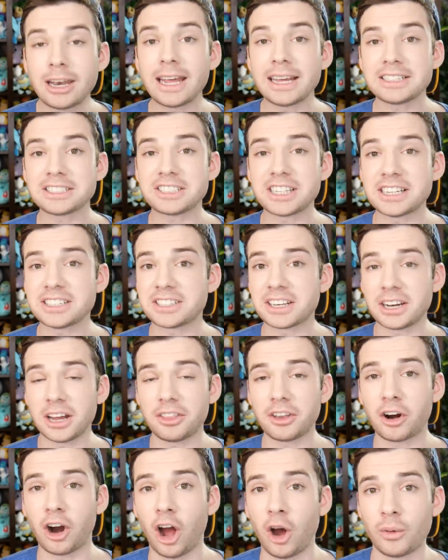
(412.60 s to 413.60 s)
Next is
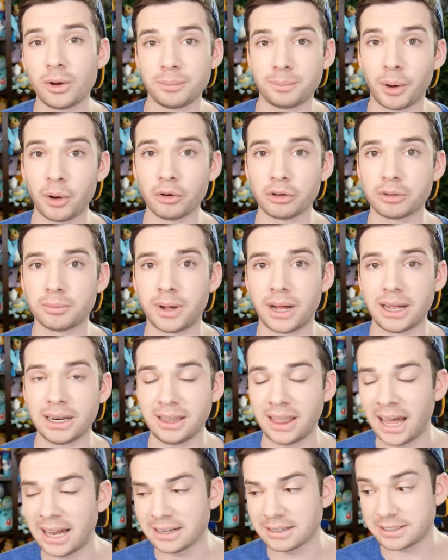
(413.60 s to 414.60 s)
another Hoenn
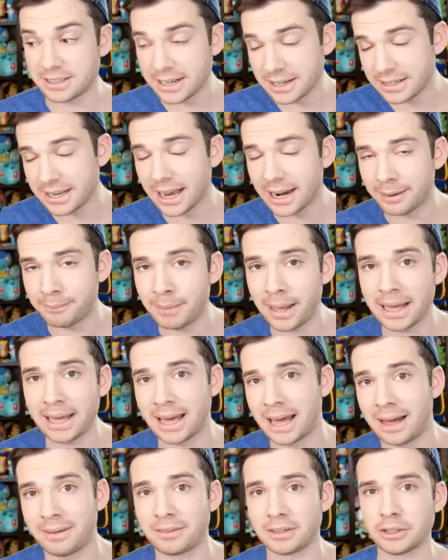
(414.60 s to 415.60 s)
Pokemon that did get a
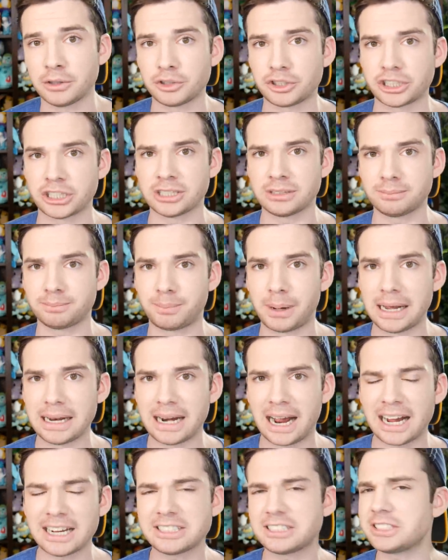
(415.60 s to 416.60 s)
Mega Evolution,
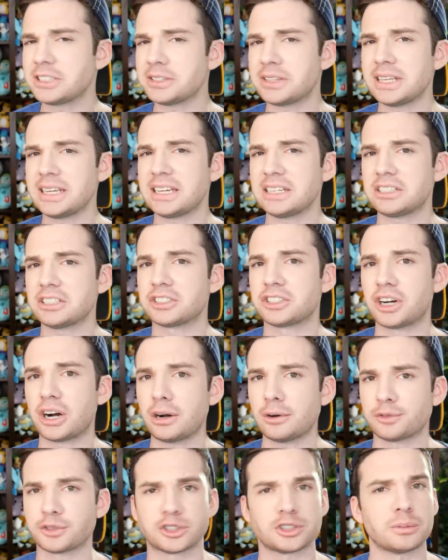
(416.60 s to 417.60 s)
but I still think it
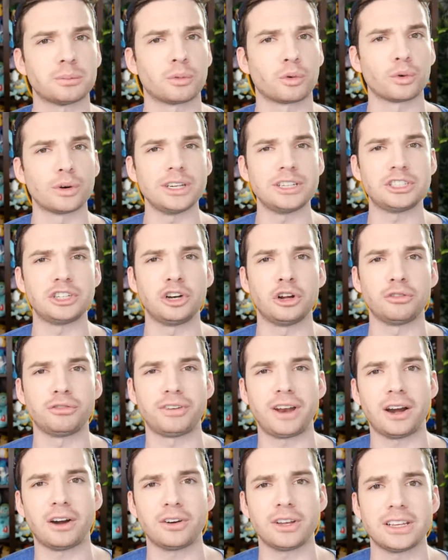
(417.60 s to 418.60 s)
deserves some regional
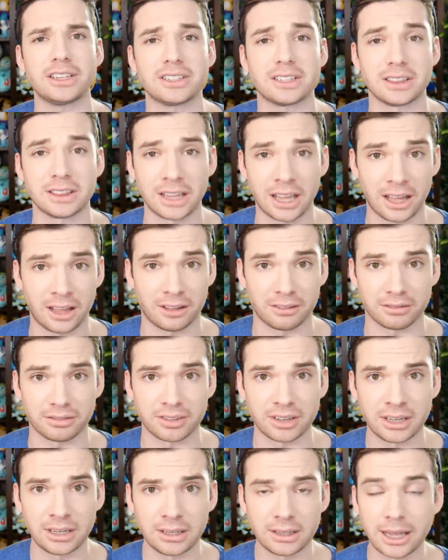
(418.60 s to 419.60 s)
variant love.